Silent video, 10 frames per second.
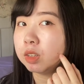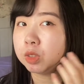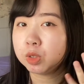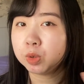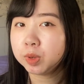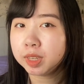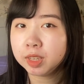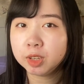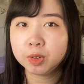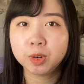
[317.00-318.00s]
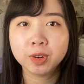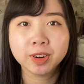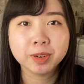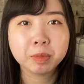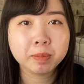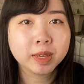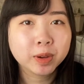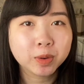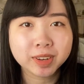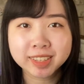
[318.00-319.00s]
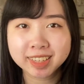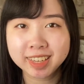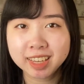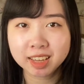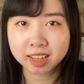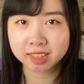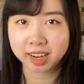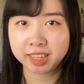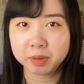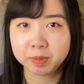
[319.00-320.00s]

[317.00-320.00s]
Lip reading: dewy or maybe greasy a tiny